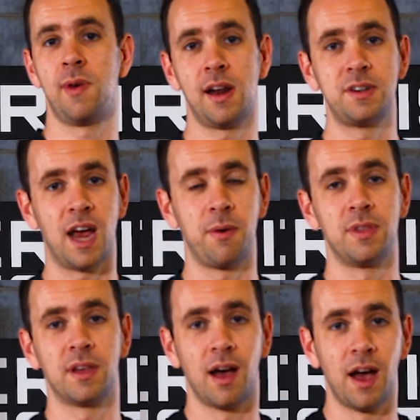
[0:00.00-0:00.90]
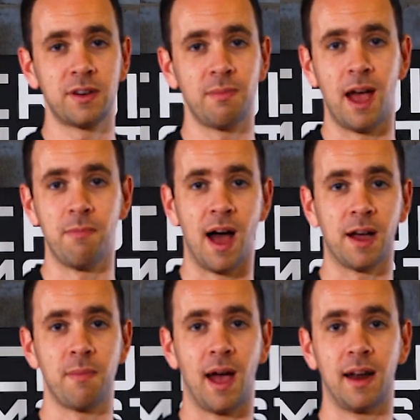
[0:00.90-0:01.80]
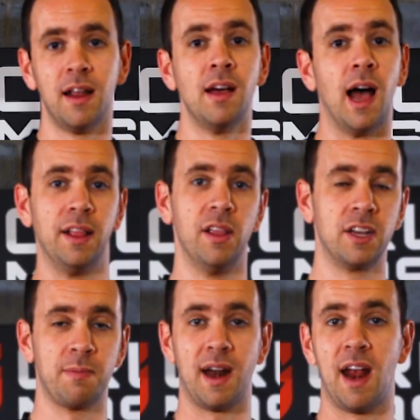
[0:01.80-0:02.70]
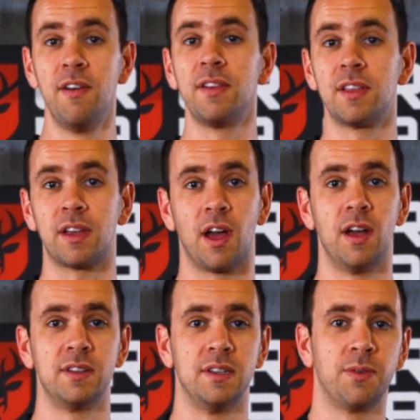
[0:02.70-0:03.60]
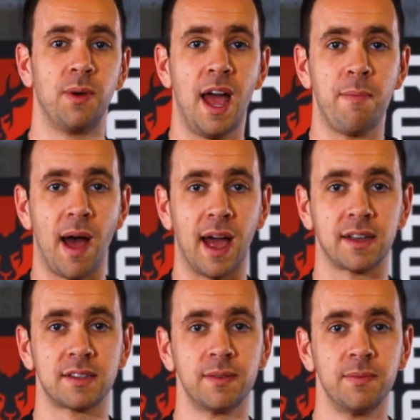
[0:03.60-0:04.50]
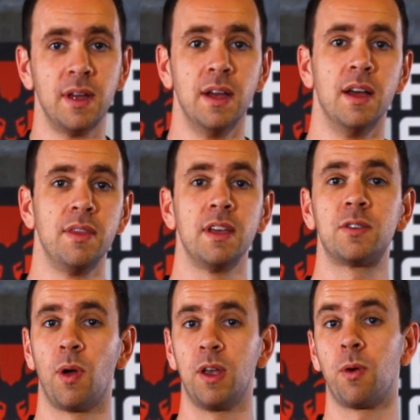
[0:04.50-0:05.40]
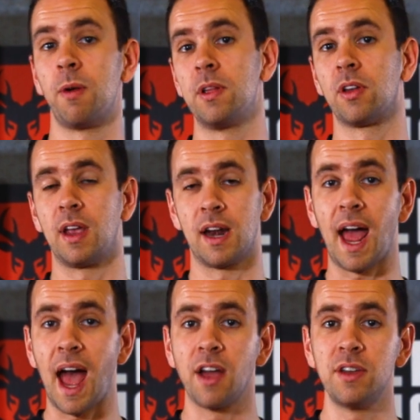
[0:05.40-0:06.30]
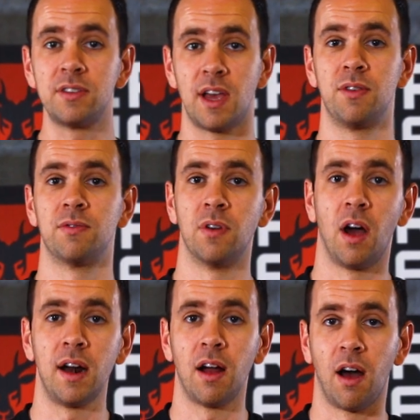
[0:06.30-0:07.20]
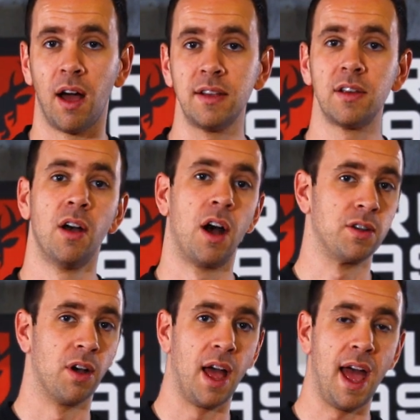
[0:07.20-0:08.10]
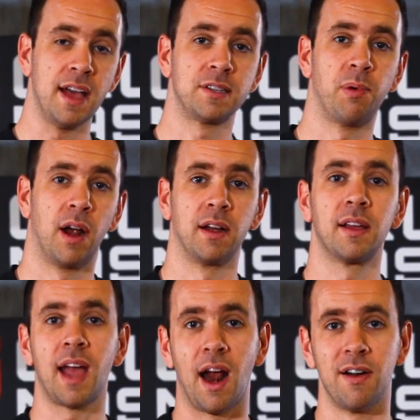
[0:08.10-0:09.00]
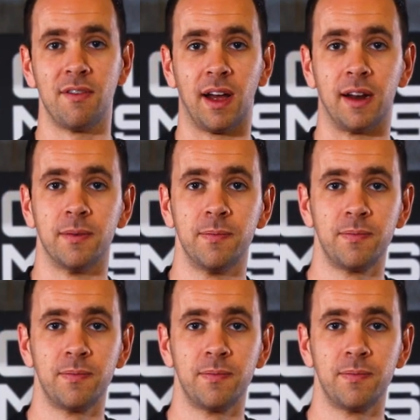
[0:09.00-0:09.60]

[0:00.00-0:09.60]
we had a chat with the guys from Airbag Man and learned about everything that goes into airbags. This week, we're going to be looking at how you set your ride height on your air sprung caravan.